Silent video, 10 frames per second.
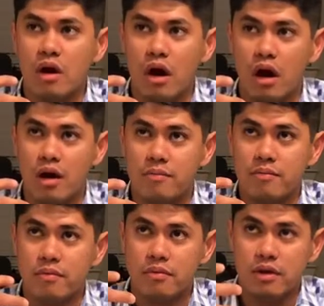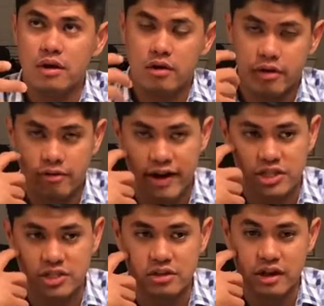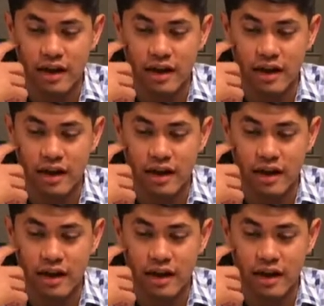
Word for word: um, in our interaction.